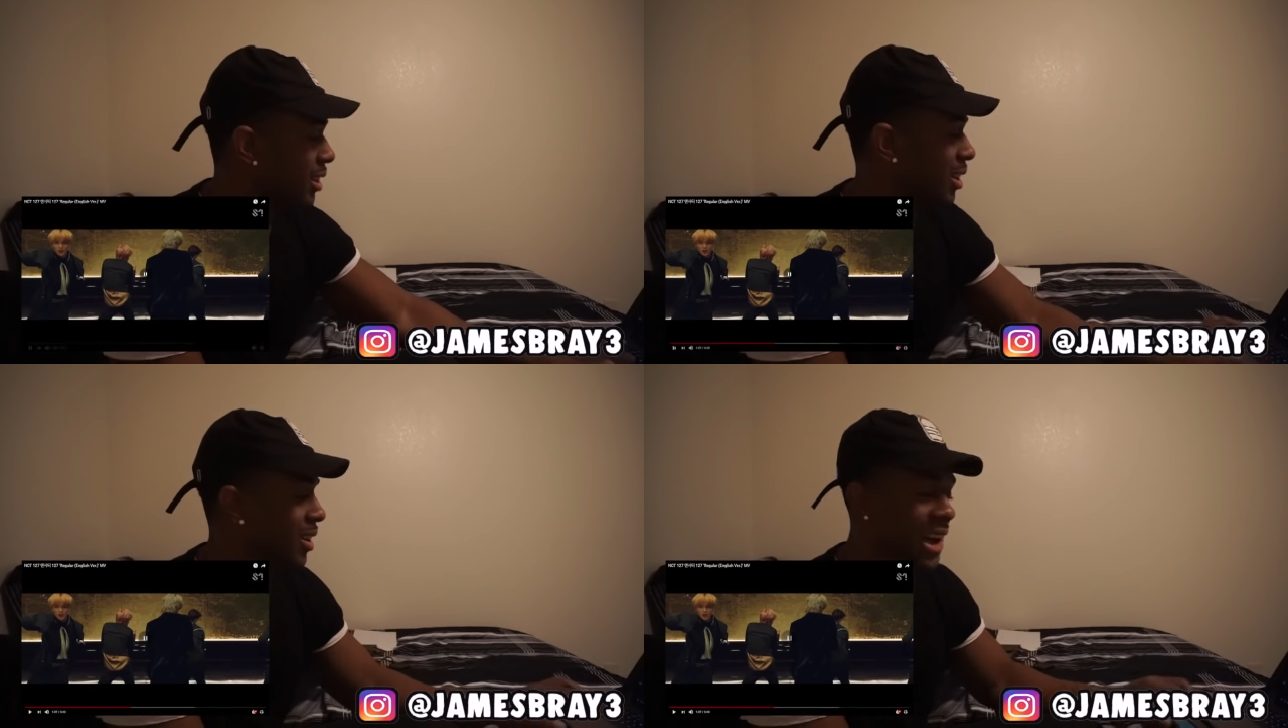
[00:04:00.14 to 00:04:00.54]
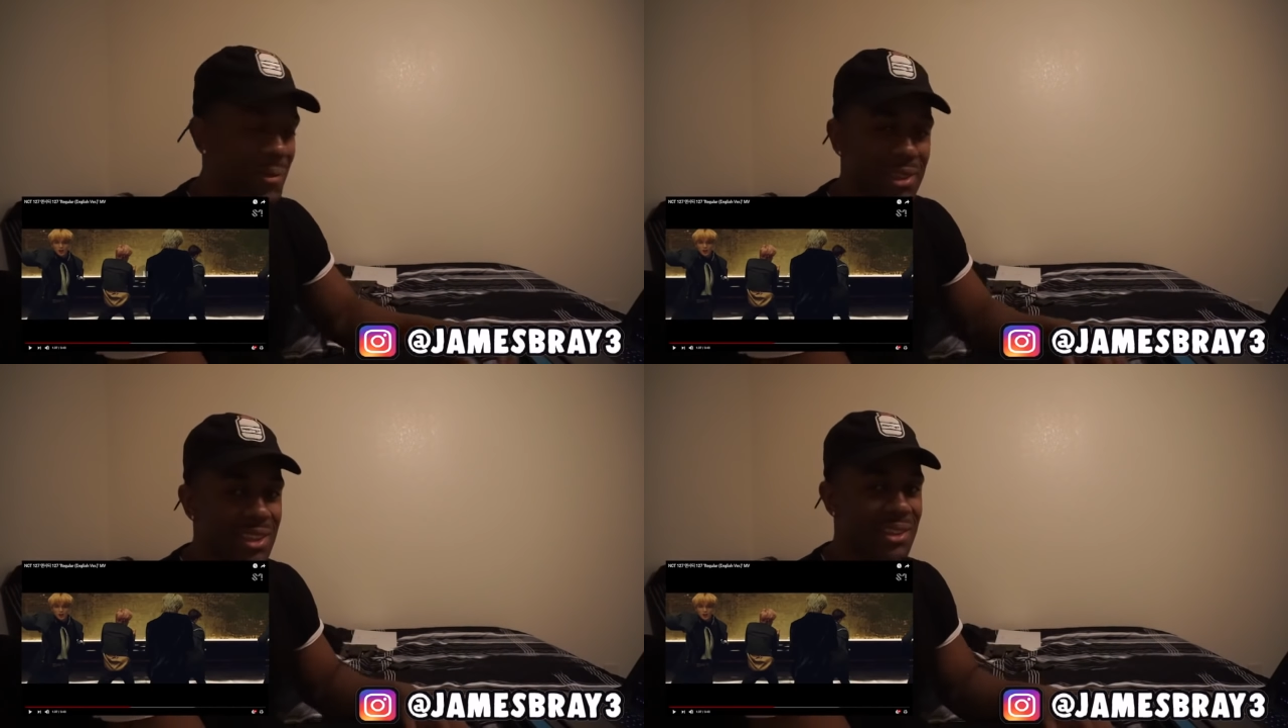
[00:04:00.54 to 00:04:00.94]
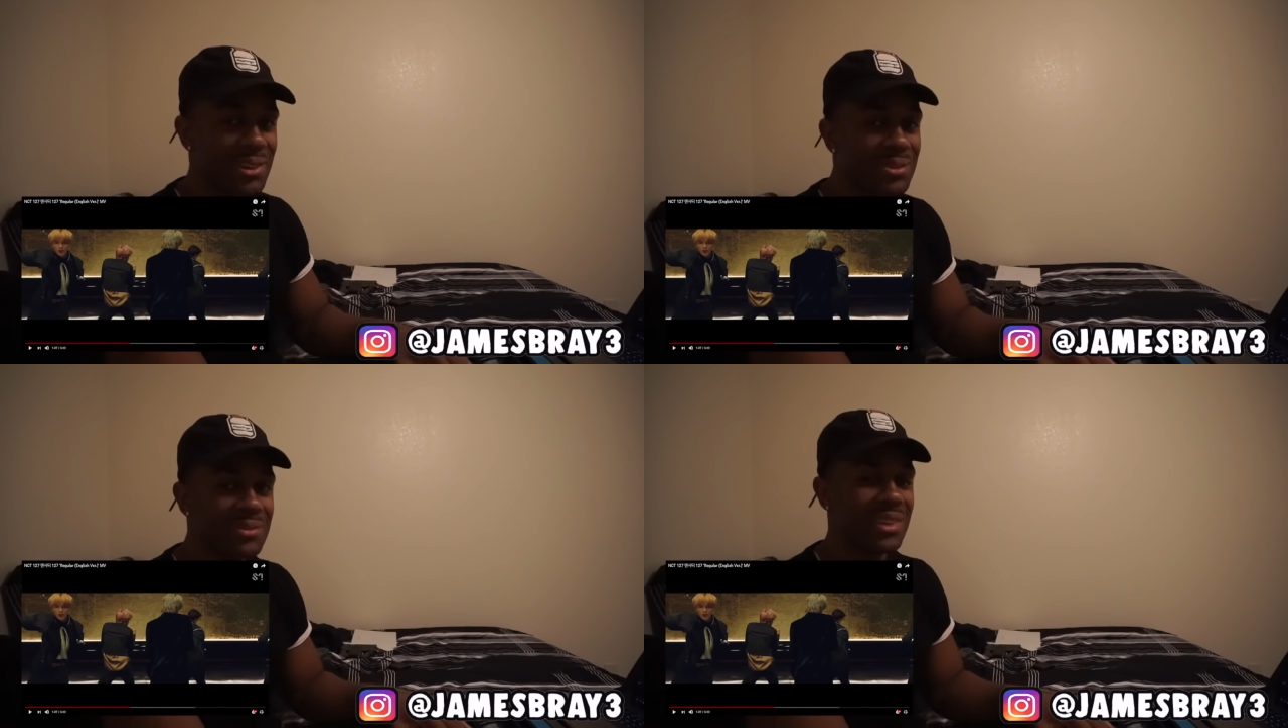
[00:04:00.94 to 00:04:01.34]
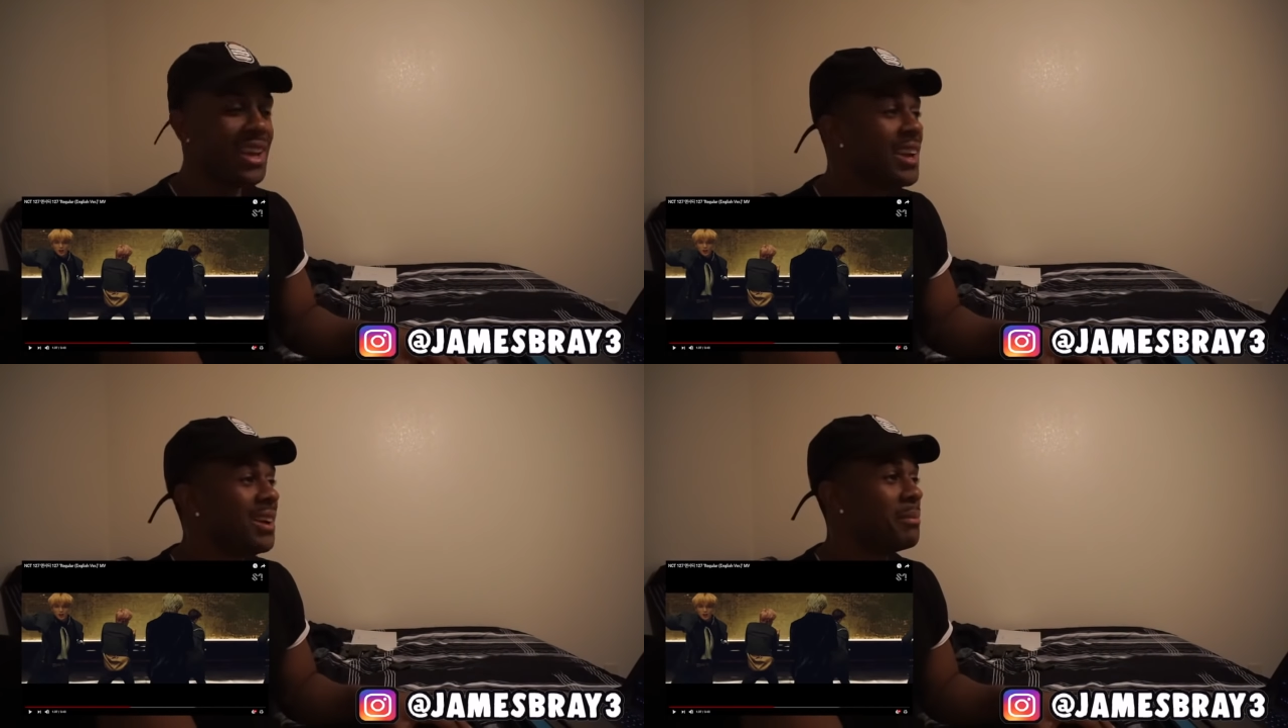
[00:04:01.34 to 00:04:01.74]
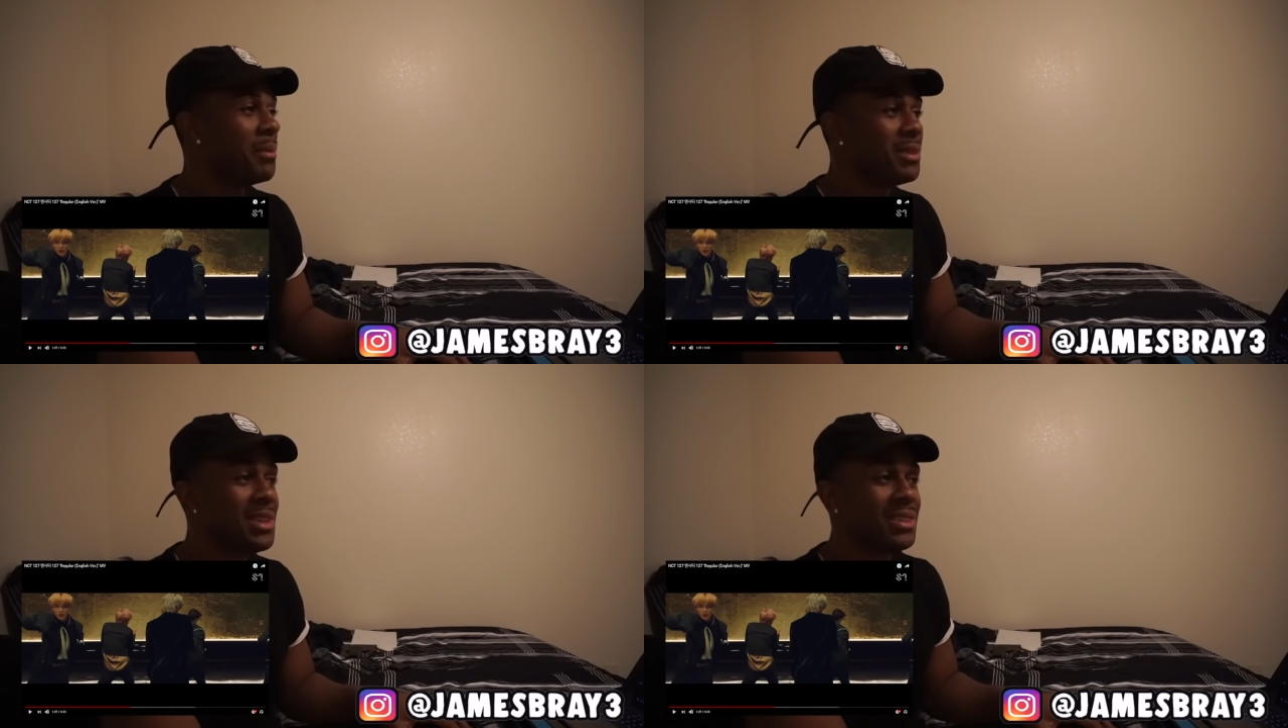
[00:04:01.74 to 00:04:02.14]
Yo, hop at the coop.
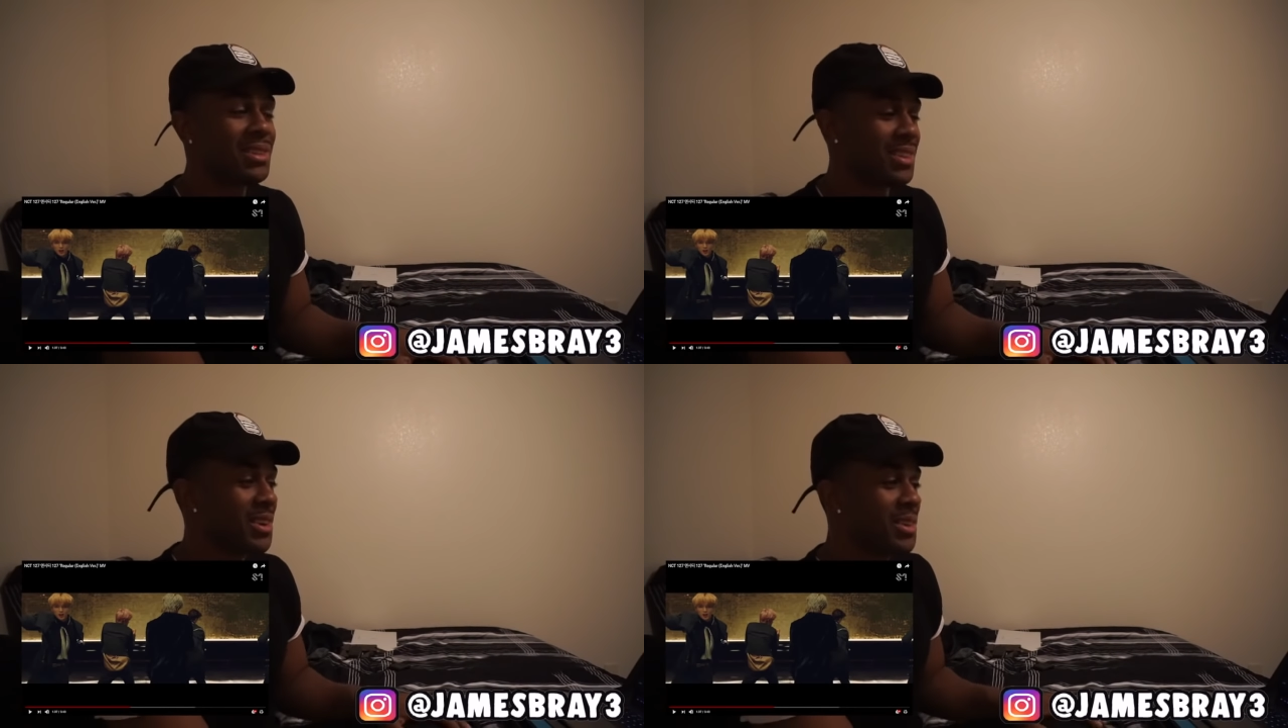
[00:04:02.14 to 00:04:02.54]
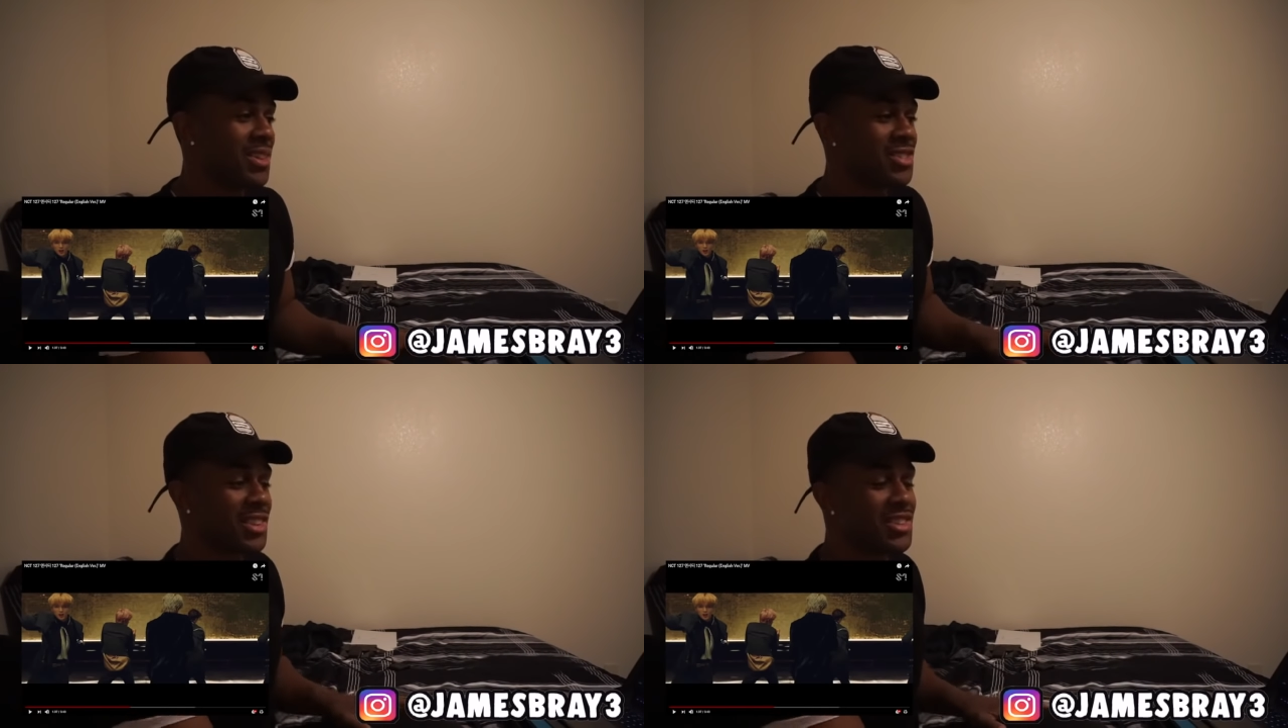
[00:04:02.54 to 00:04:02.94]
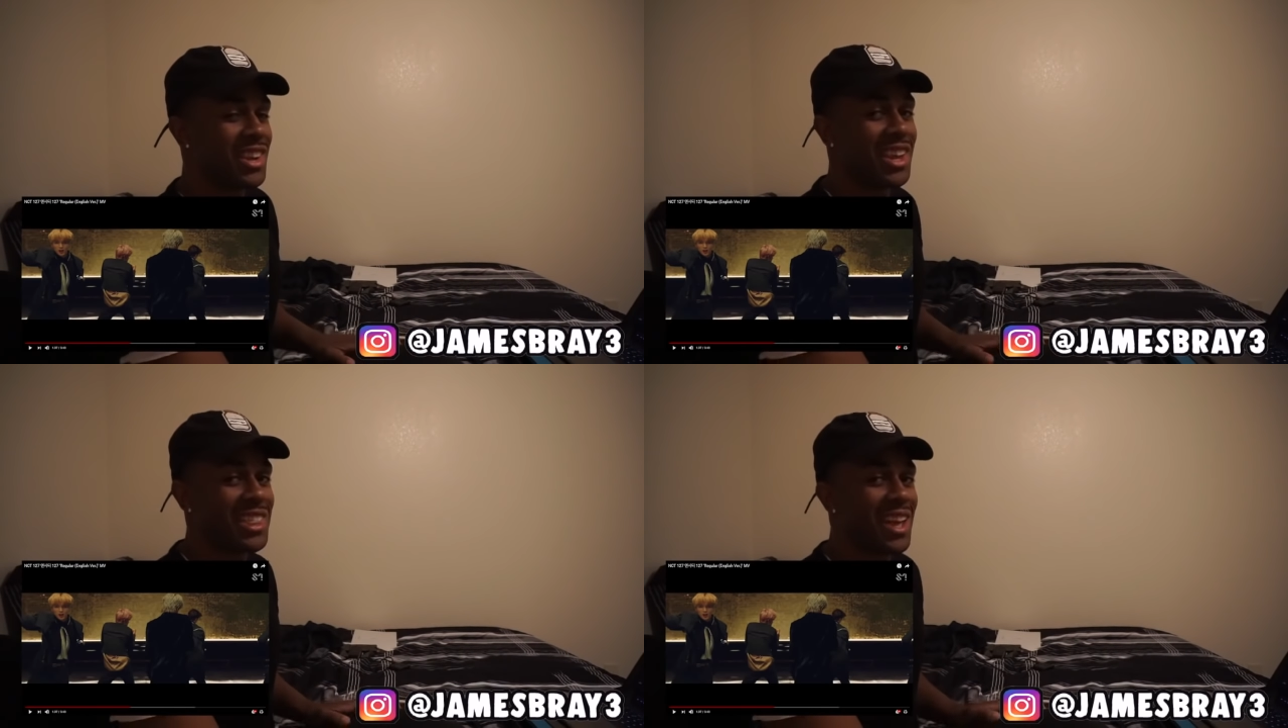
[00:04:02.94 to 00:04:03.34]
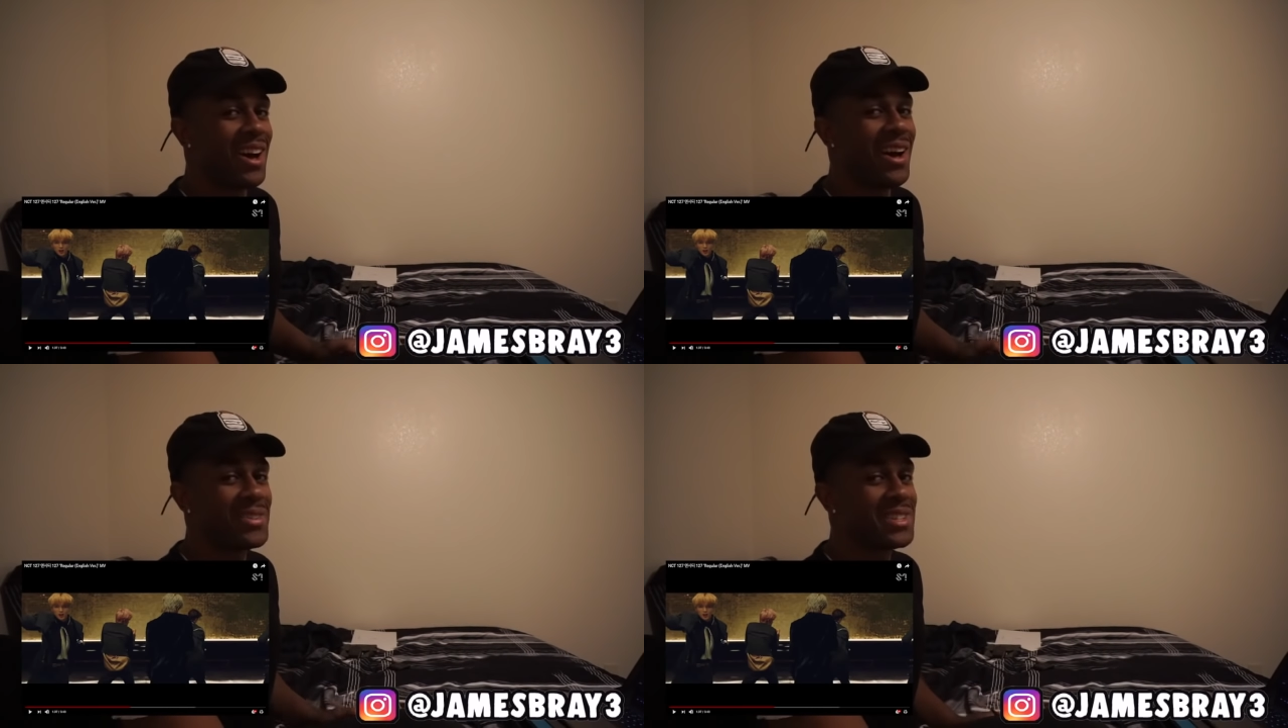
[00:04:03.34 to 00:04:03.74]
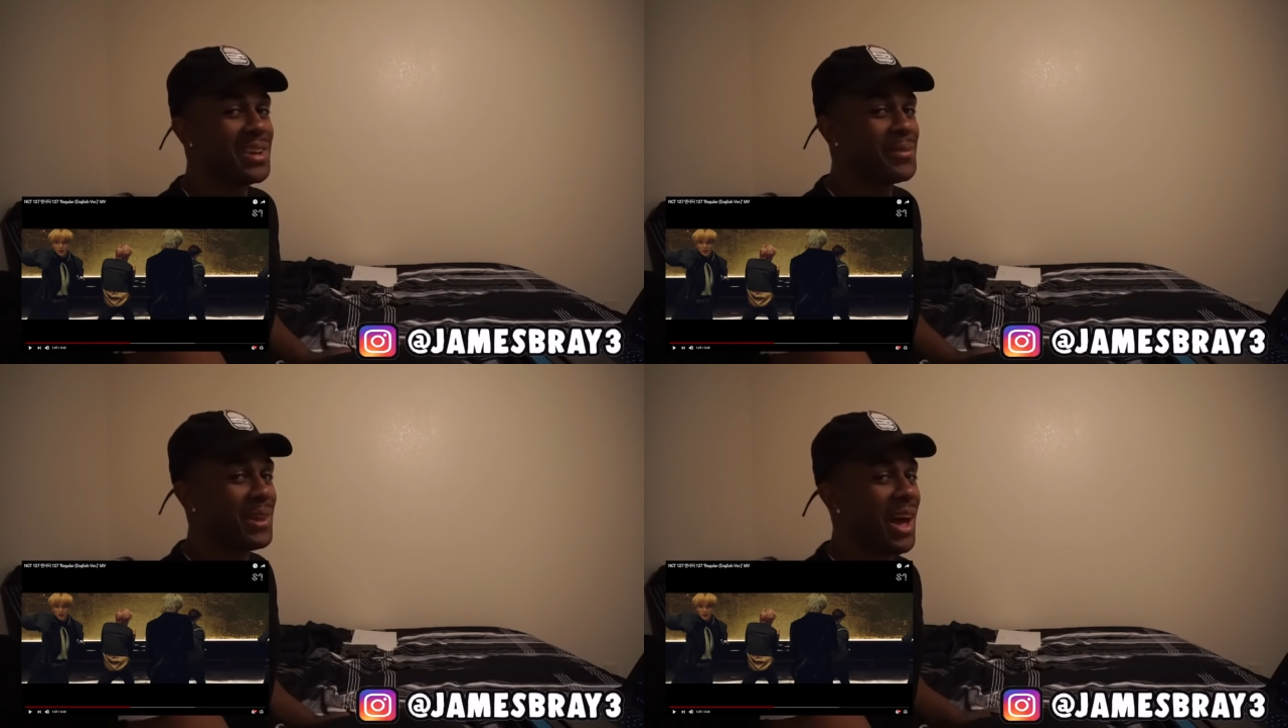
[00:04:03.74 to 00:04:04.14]
But did, you know, they're just trying to get that
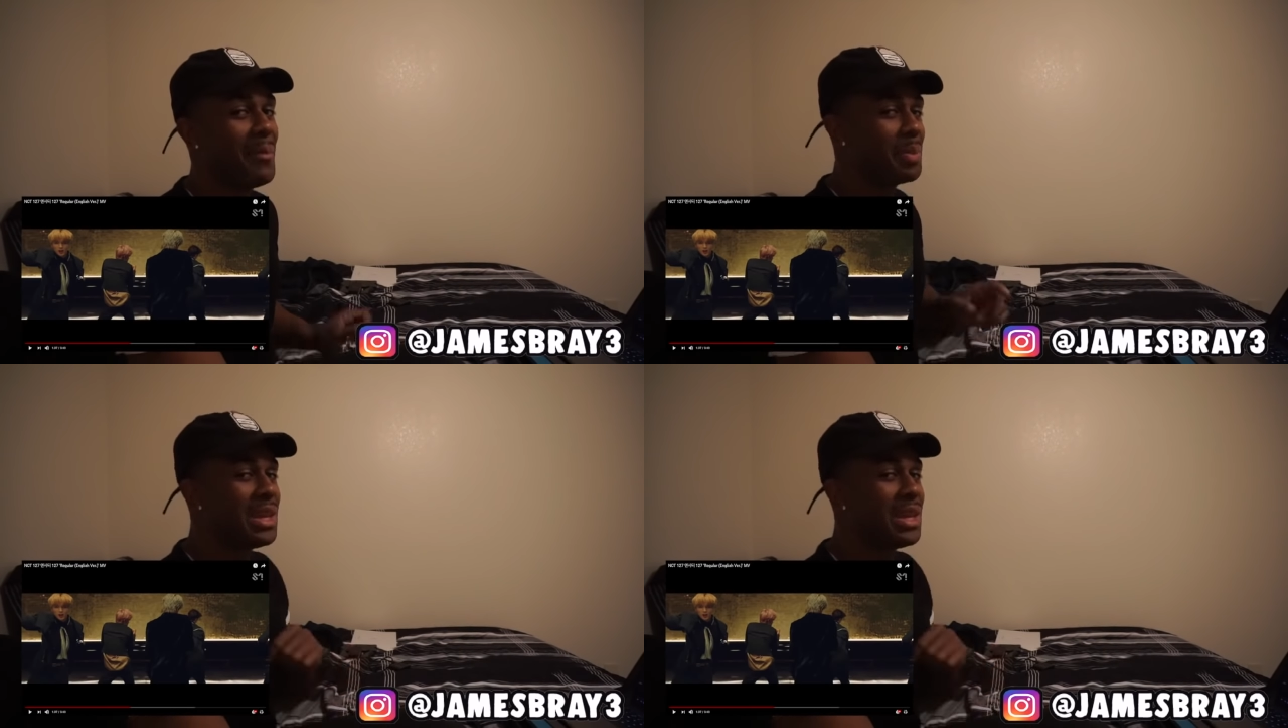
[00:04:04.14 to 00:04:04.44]
offset flow. I